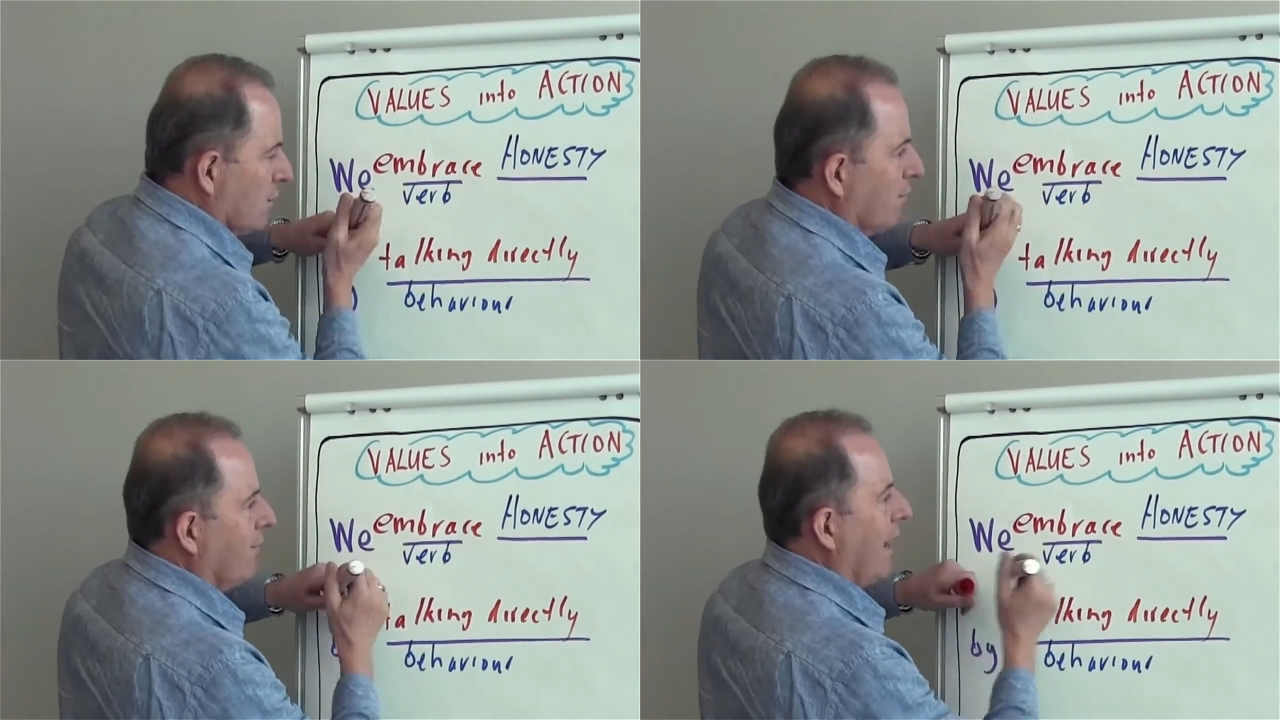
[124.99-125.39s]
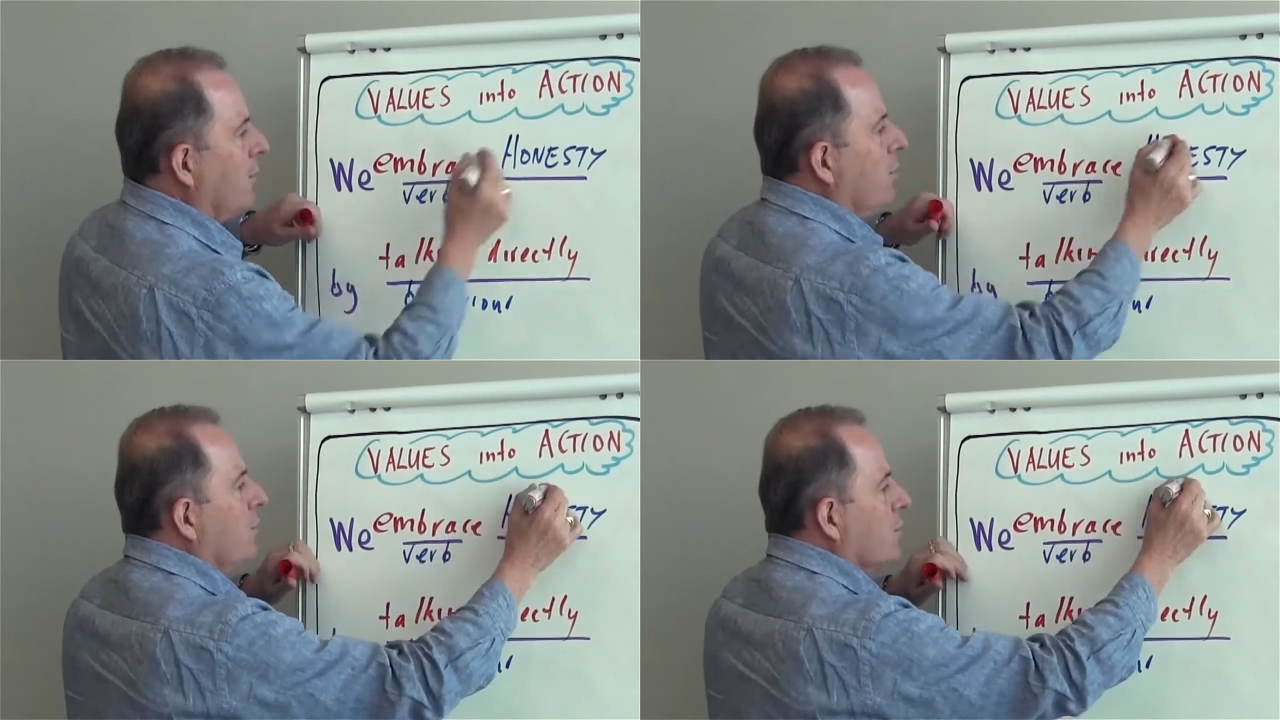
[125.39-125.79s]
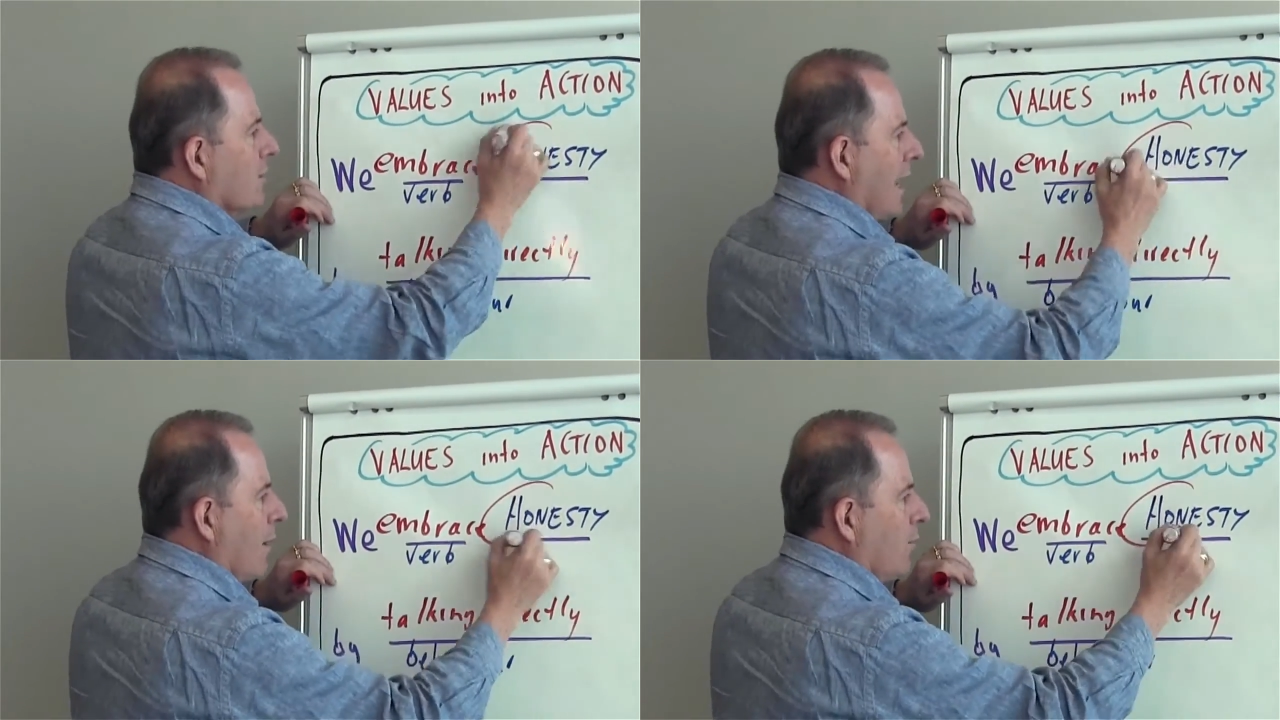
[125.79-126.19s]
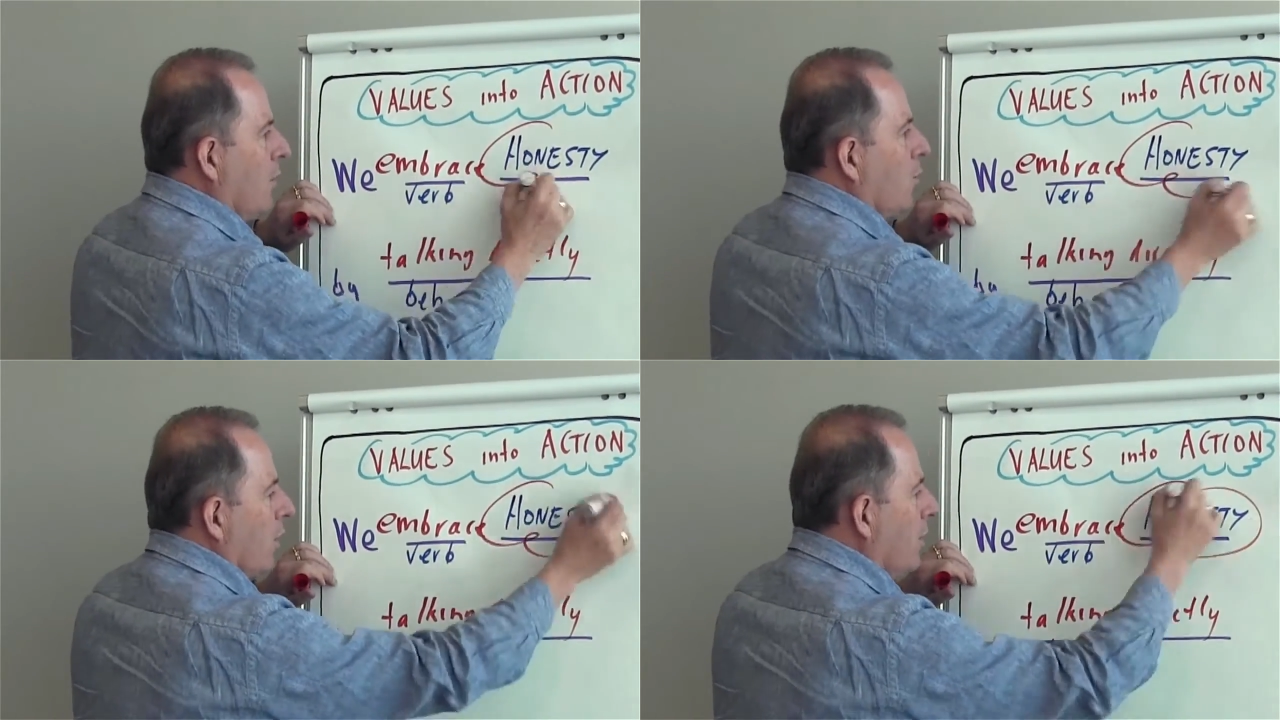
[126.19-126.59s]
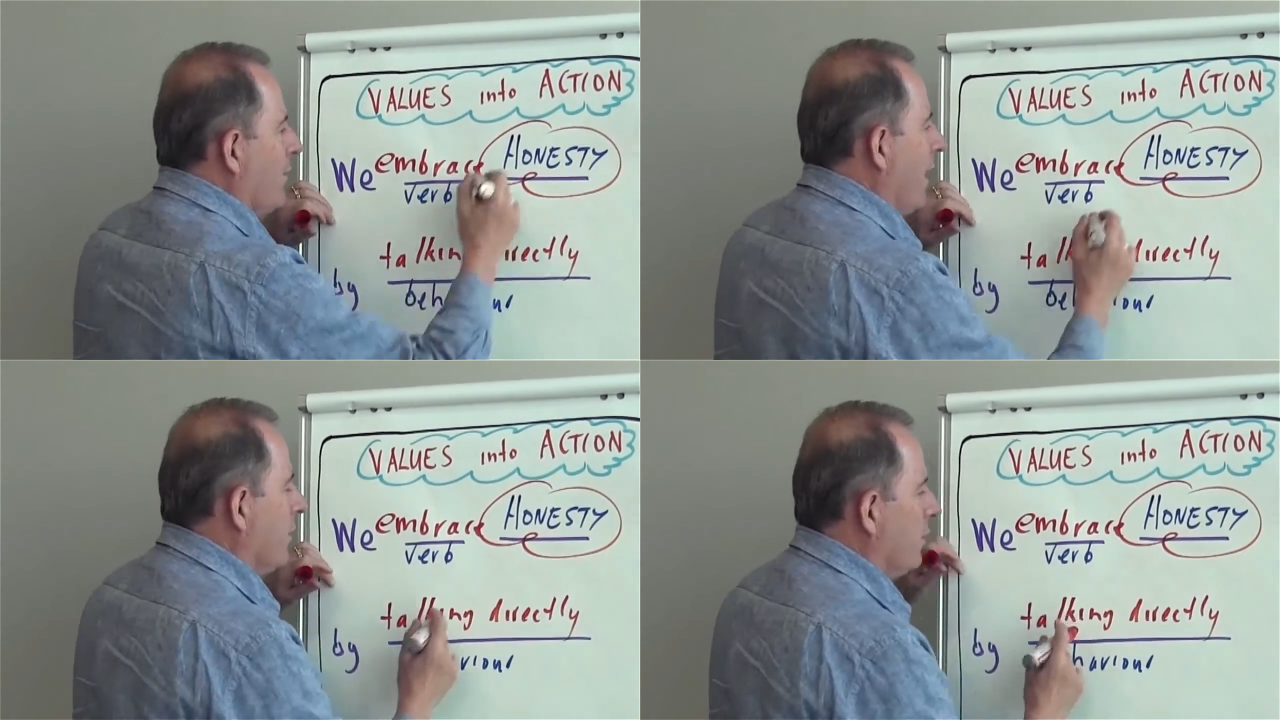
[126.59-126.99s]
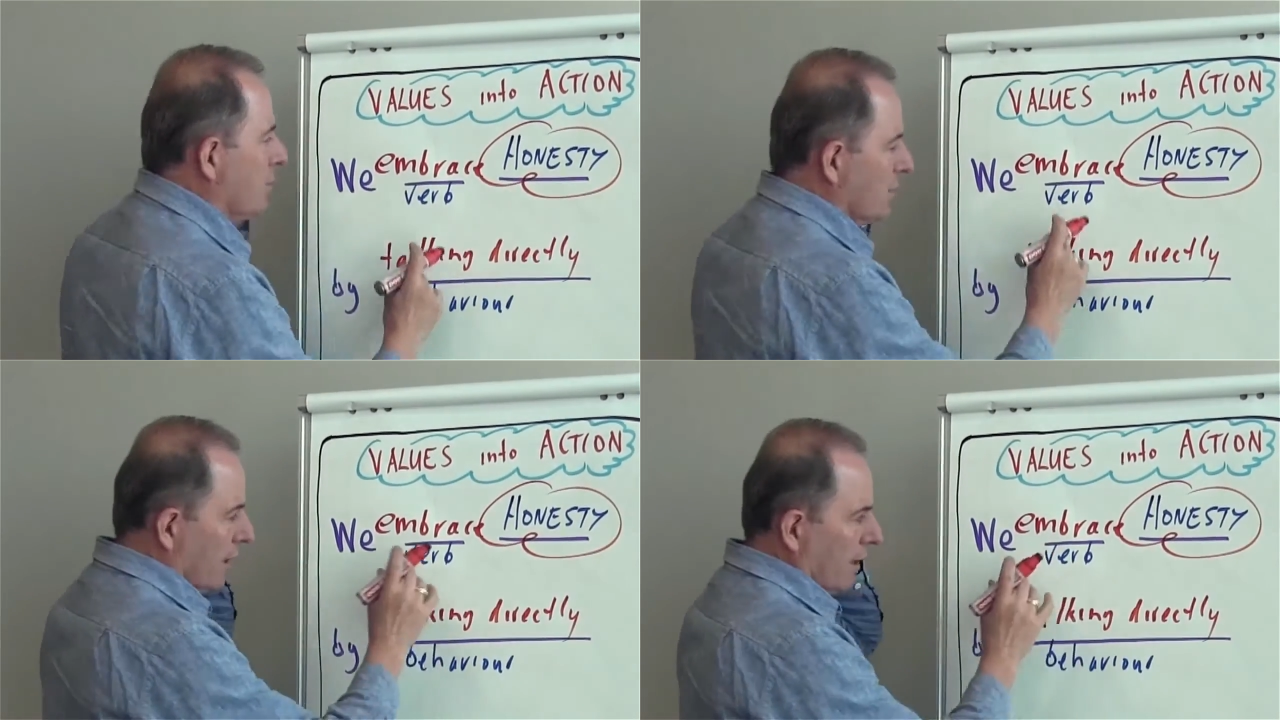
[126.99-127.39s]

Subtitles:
value to start with. What are your values?